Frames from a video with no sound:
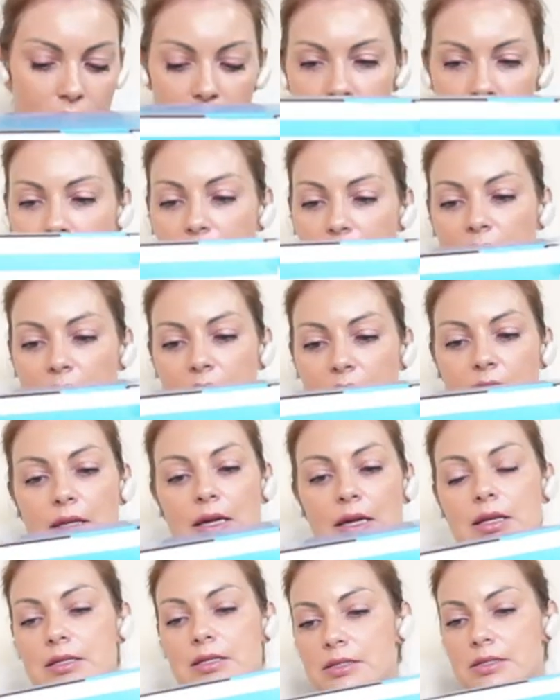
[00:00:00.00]
so
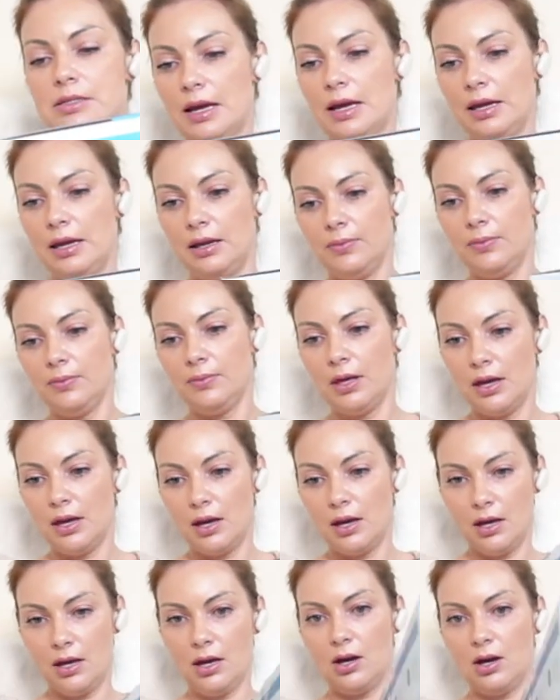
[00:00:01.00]
the next item
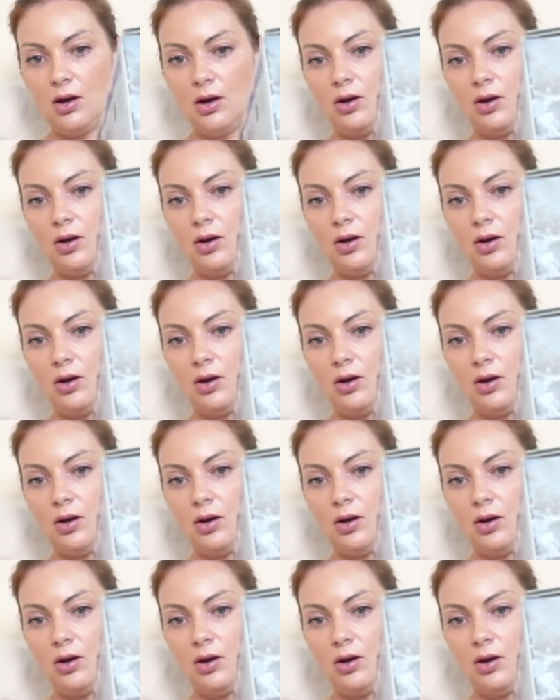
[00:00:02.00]
here